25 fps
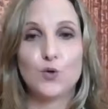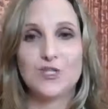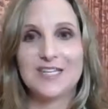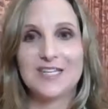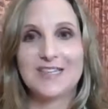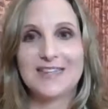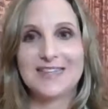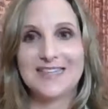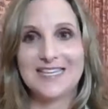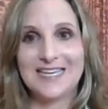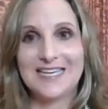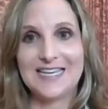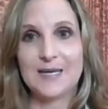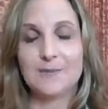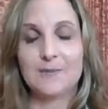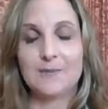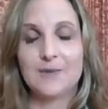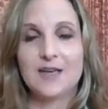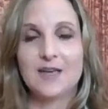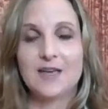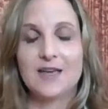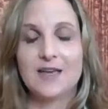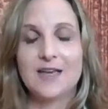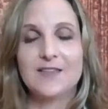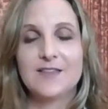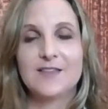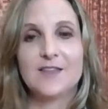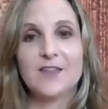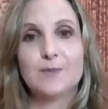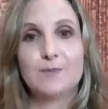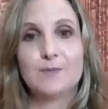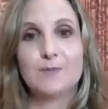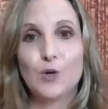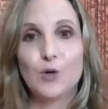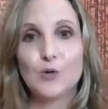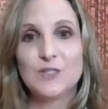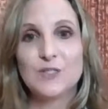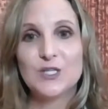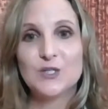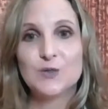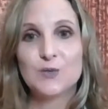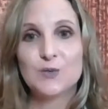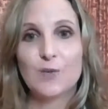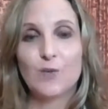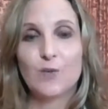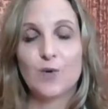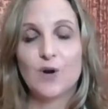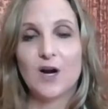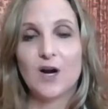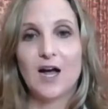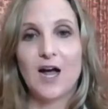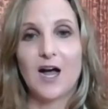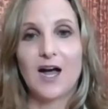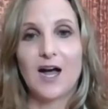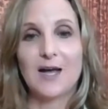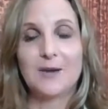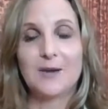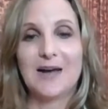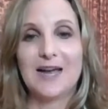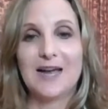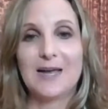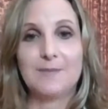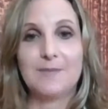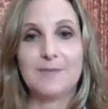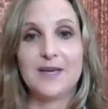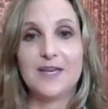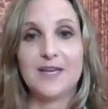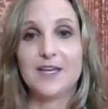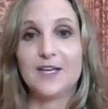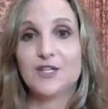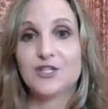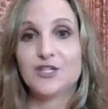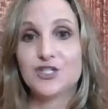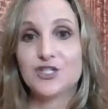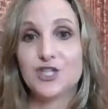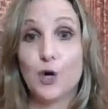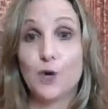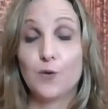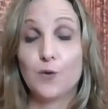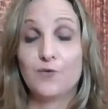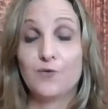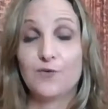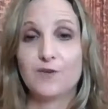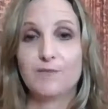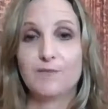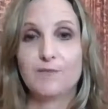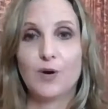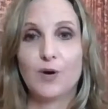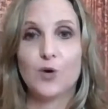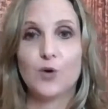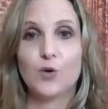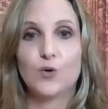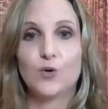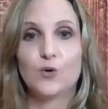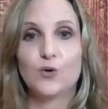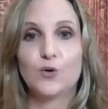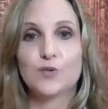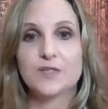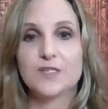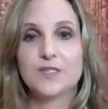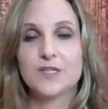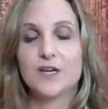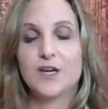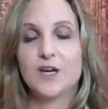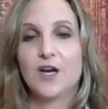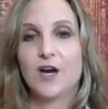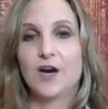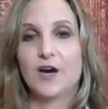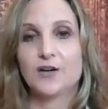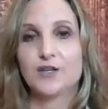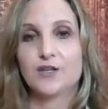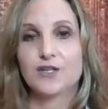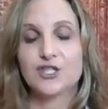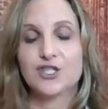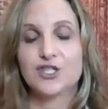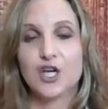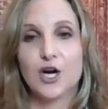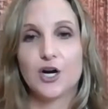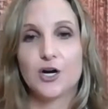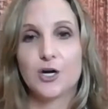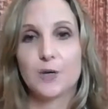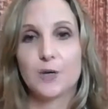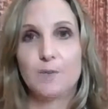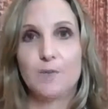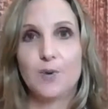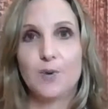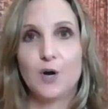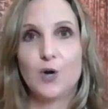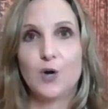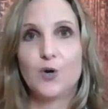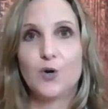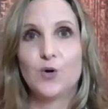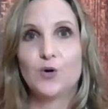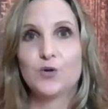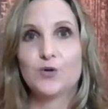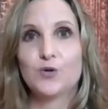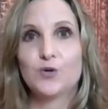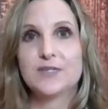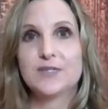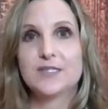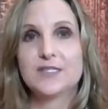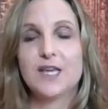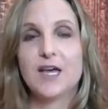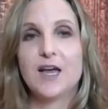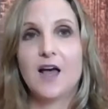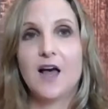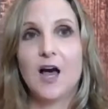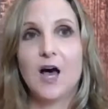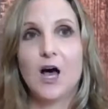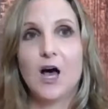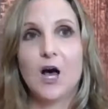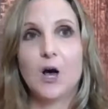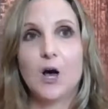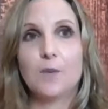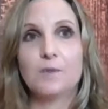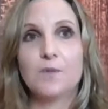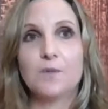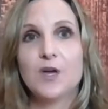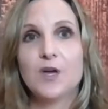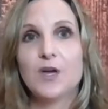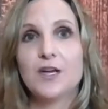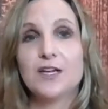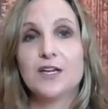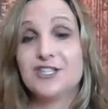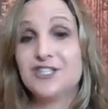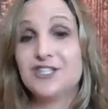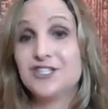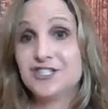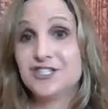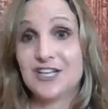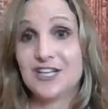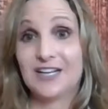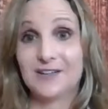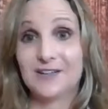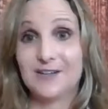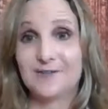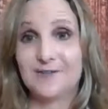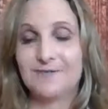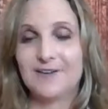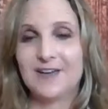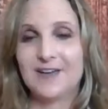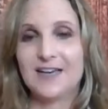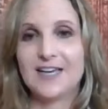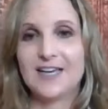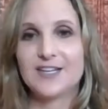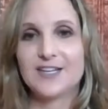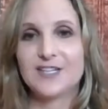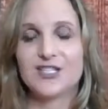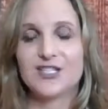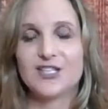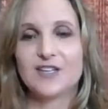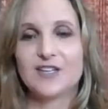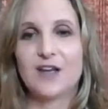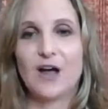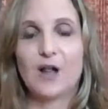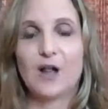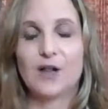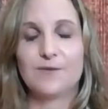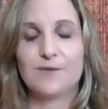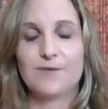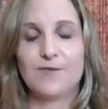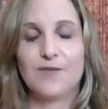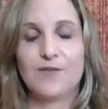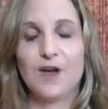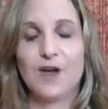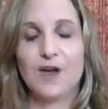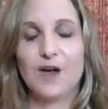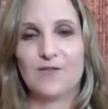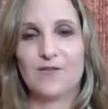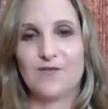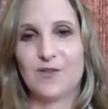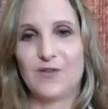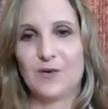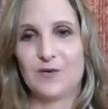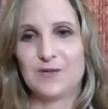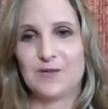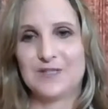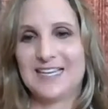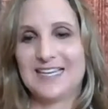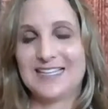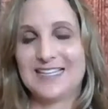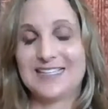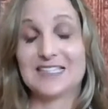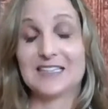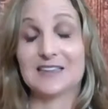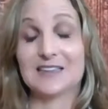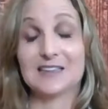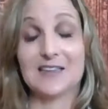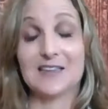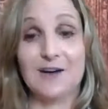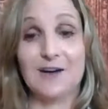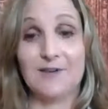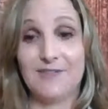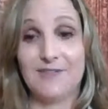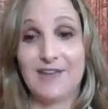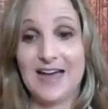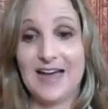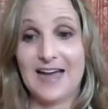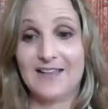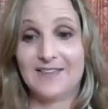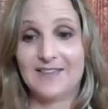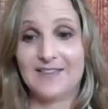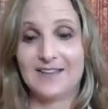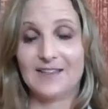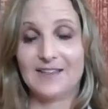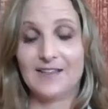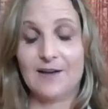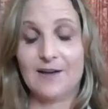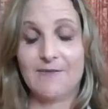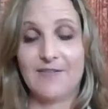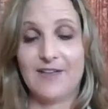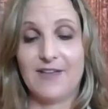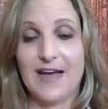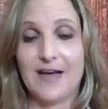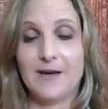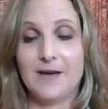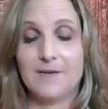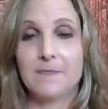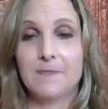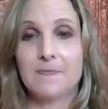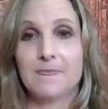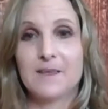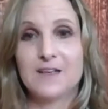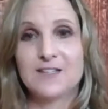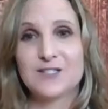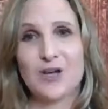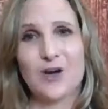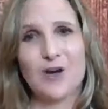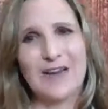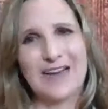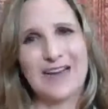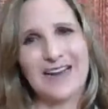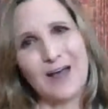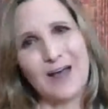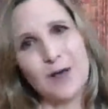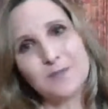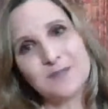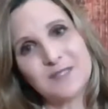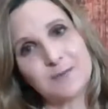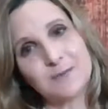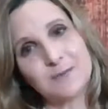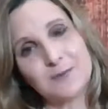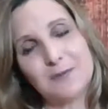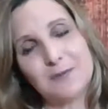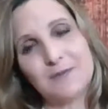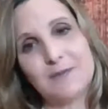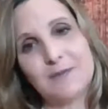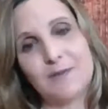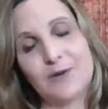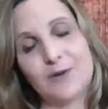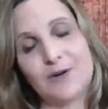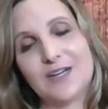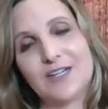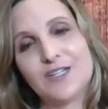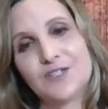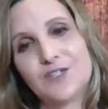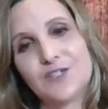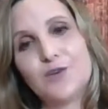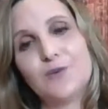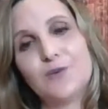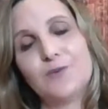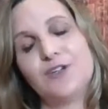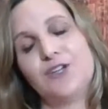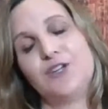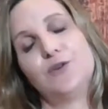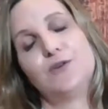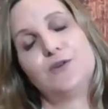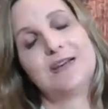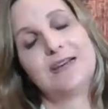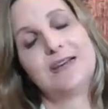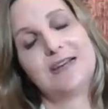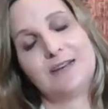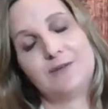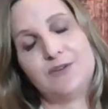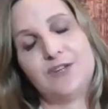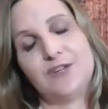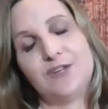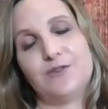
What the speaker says: ocean theme, then the poses we work on might be dolphin pose or shark pose, jellyfish, all of those. Kids love that. They love that. So, and it helps them remember it too when you